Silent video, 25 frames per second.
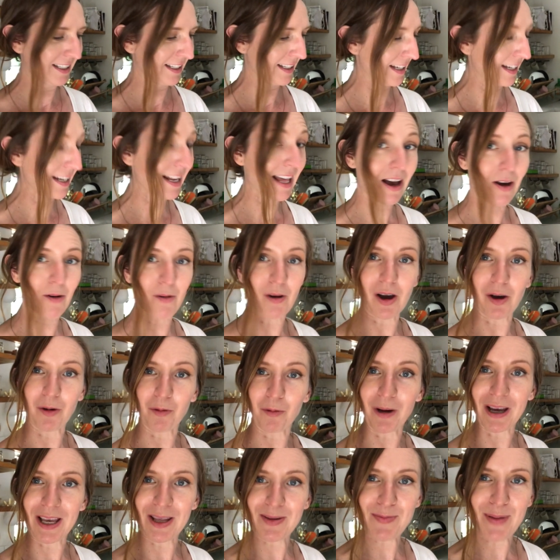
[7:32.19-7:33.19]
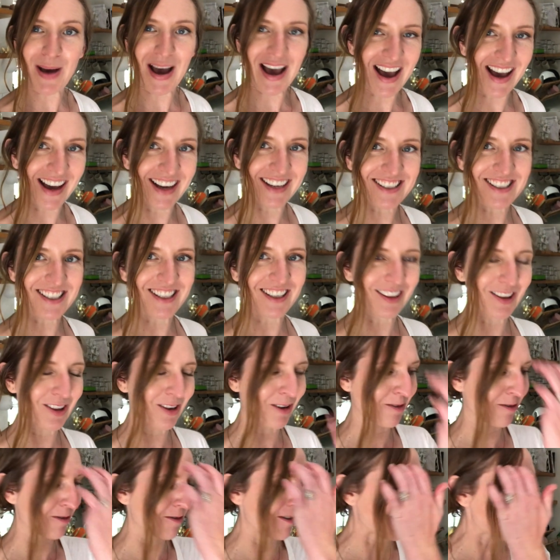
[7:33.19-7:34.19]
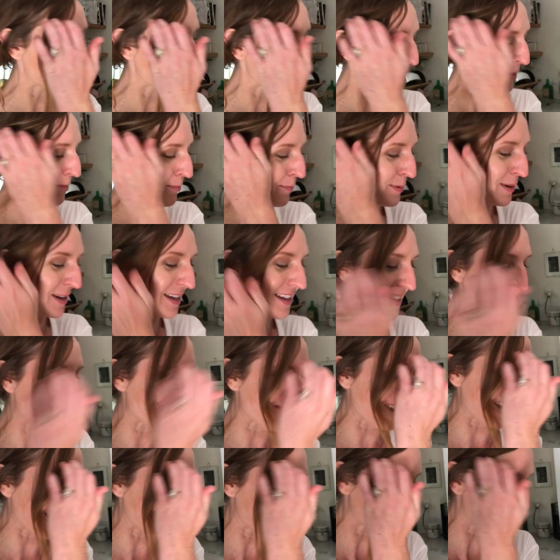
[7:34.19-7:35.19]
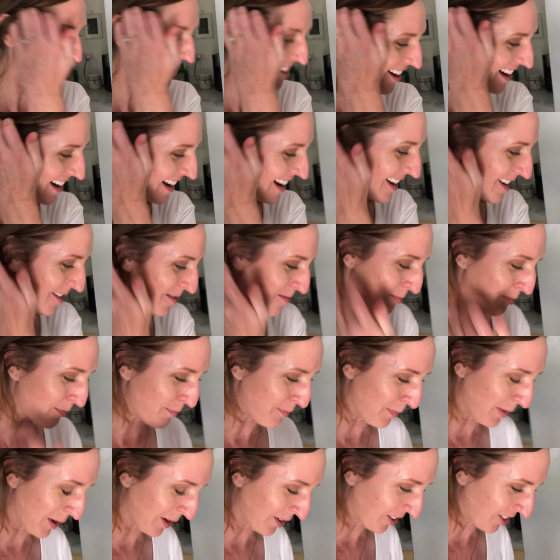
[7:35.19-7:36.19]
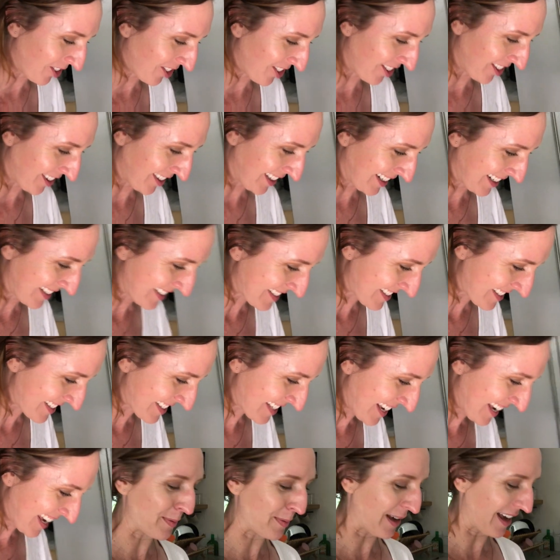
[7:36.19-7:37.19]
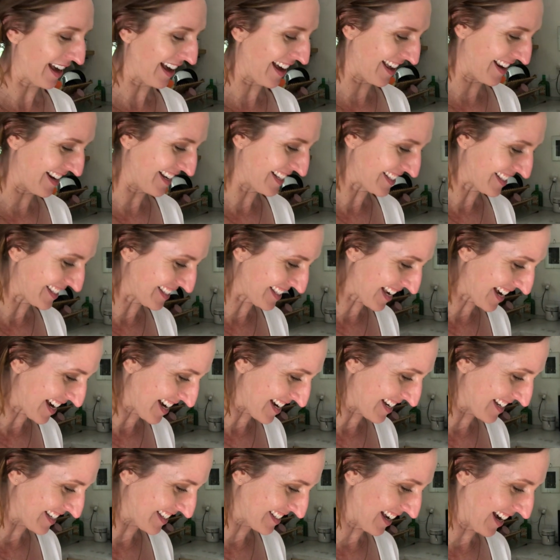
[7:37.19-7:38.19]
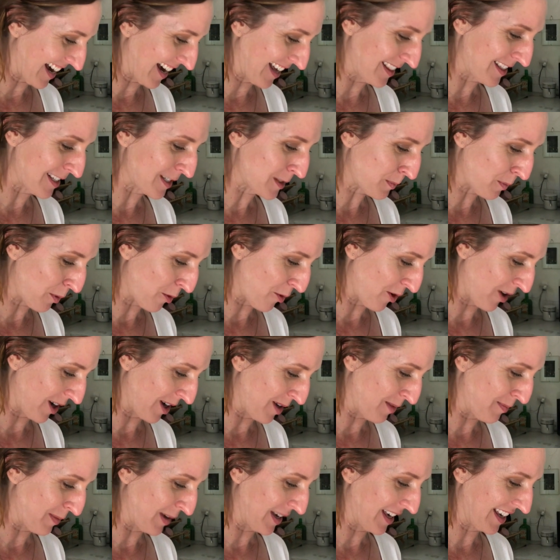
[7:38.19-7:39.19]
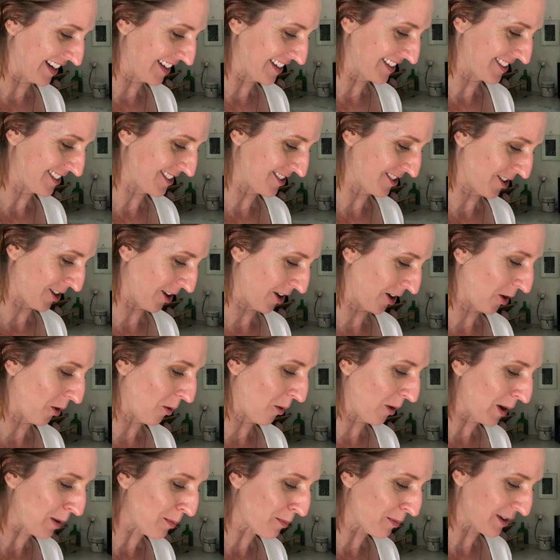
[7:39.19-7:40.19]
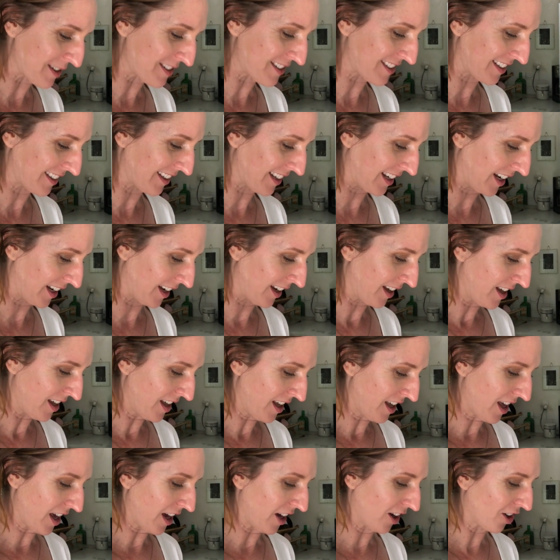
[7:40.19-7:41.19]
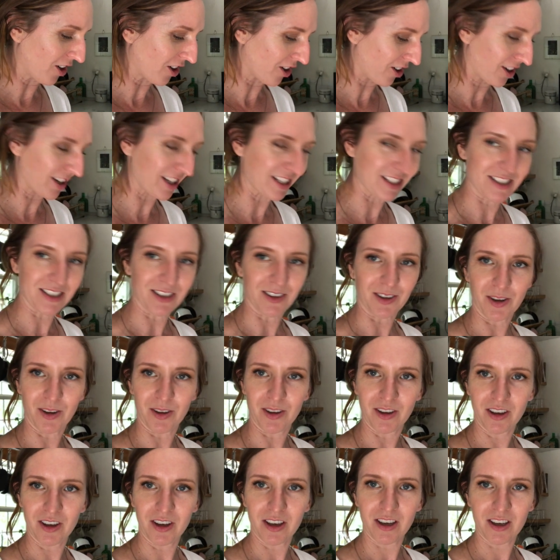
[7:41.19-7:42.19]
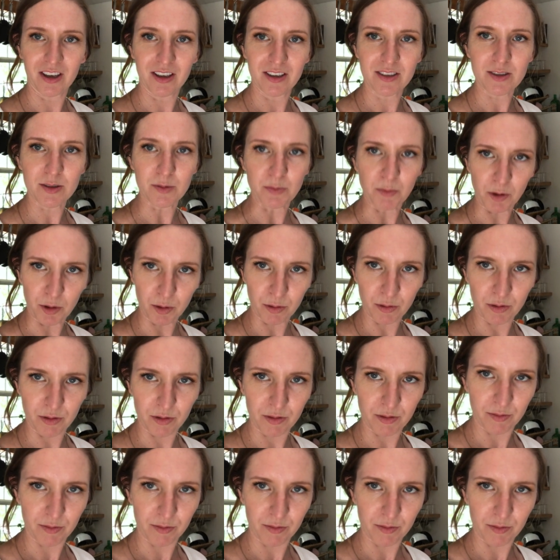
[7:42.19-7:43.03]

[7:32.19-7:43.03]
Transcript: Now, I went back to the recipe to make sure I didn't bungle this. And it says, at this point, begin to stir quite briskly and cook until smooth.